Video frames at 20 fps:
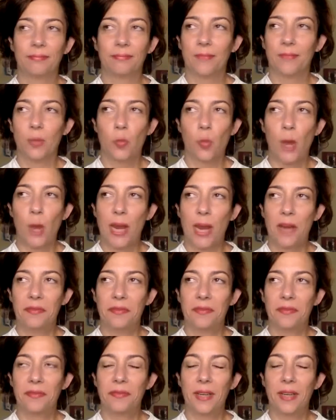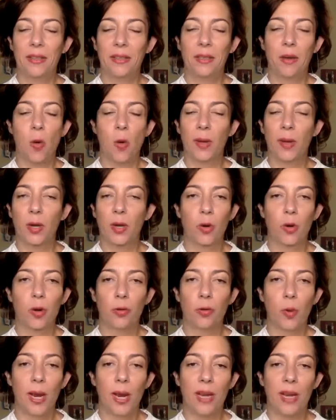wave and the Omicron
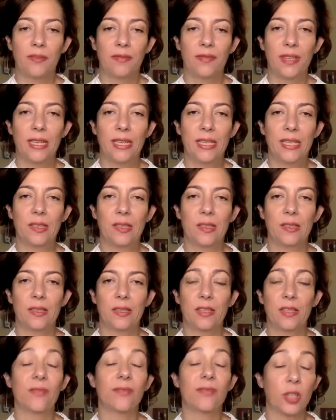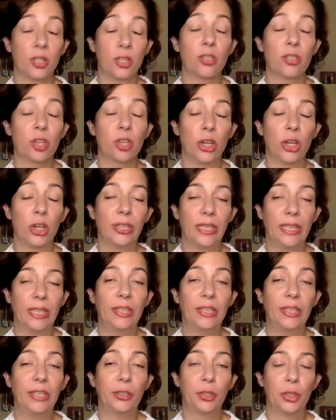wave is of concern
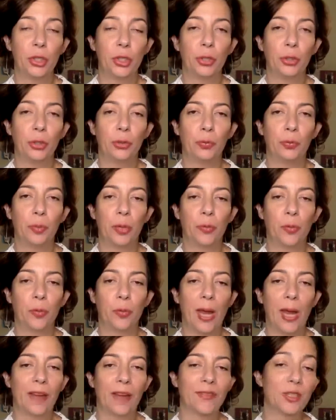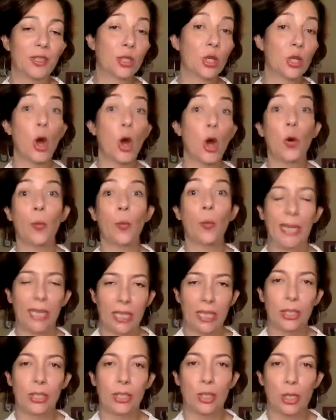here too, but we have so many
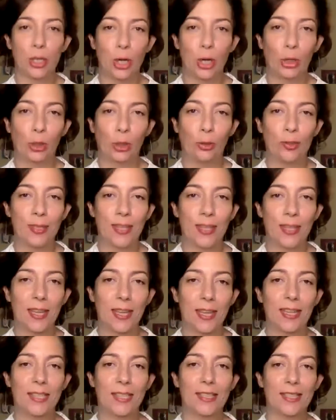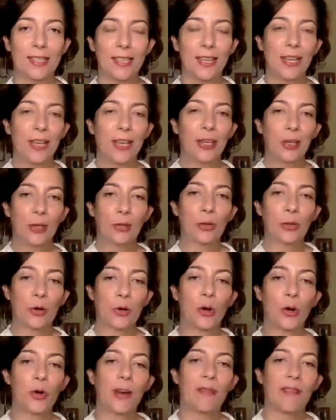concerns that it's, the
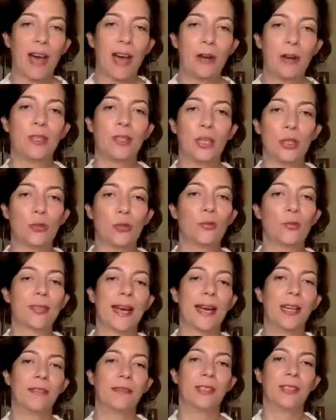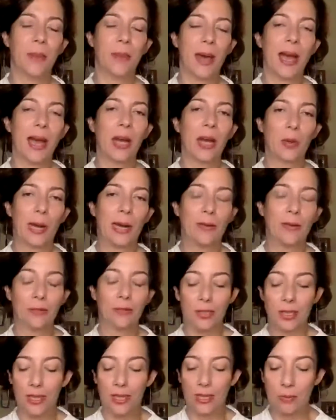coronavirus issue is kind of in the
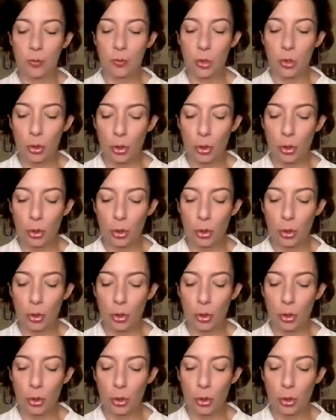background. I'm